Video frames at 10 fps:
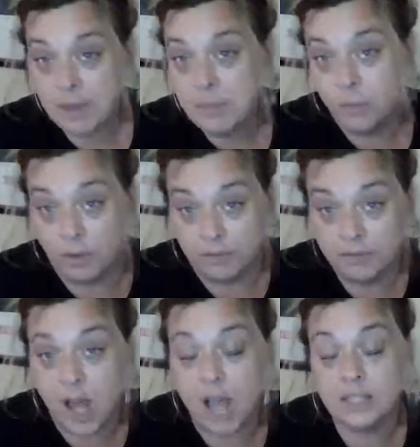people will
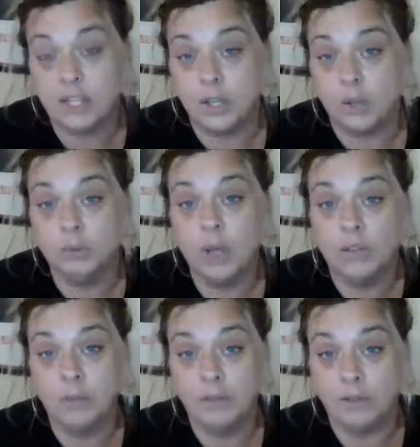flock to you,
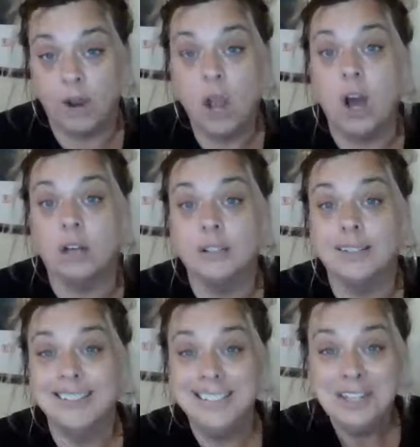don't get me wrong,